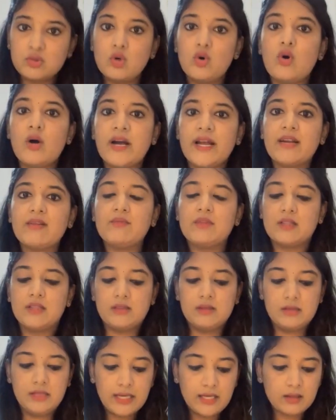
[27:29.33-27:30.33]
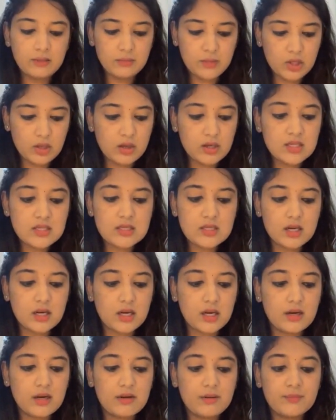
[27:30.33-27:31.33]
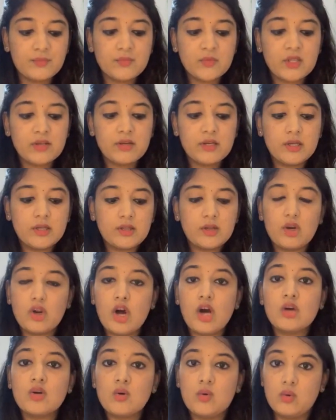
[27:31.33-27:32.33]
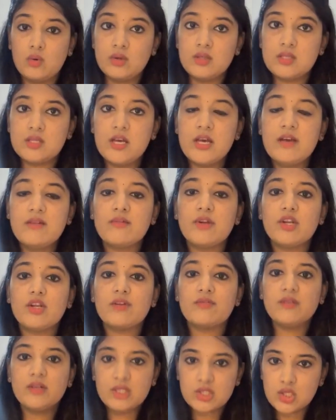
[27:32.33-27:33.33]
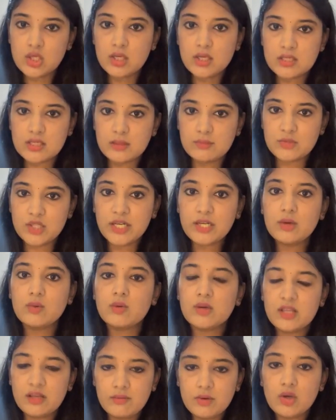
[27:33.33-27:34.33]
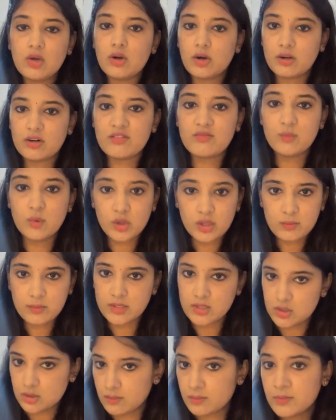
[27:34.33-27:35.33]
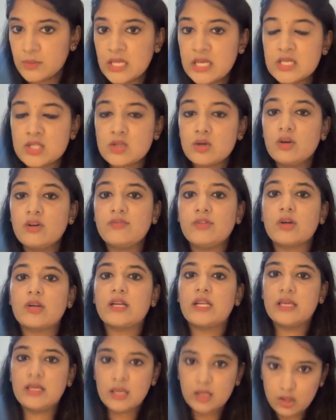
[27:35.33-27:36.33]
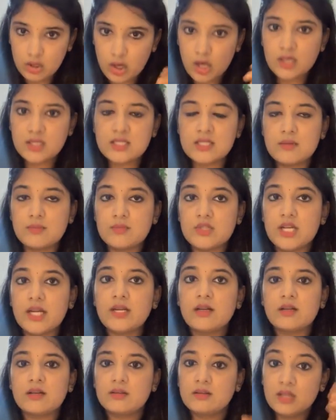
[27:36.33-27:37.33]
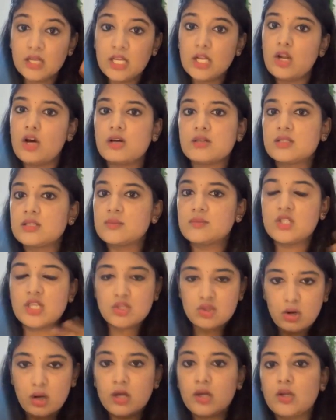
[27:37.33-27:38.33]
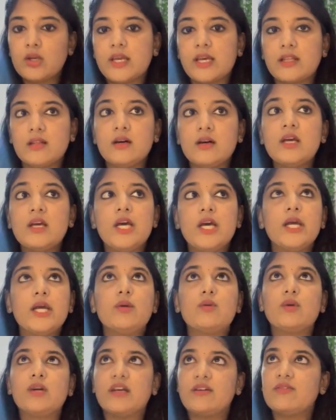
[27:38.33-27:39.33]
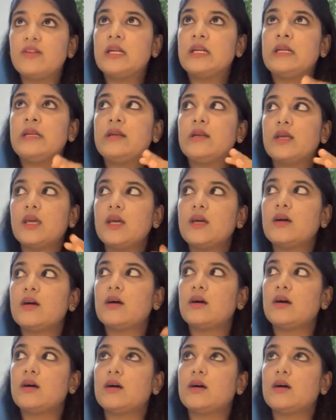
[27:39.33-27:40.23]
go ahead with that, because in the long course, when you're finishing a subject, it would give you a lot of motivation. So if you're taking a long subject, 3 long subjects altogether, it would definitely take